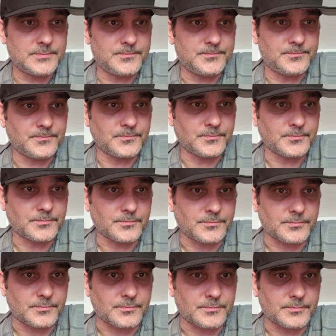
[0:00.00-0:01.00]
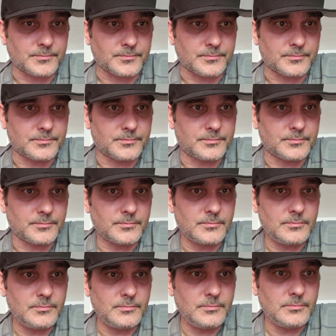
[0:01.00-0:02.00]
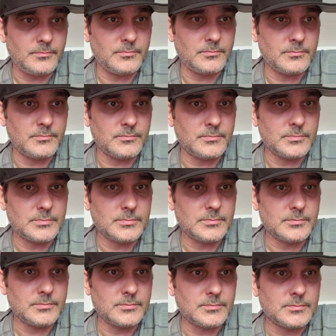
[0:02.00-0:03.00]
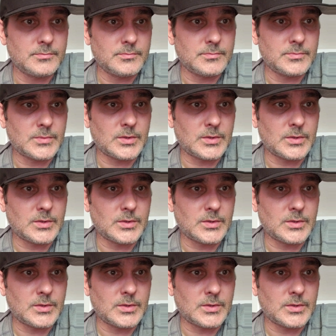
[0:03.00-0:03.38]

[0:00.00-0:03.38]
Nothing is said.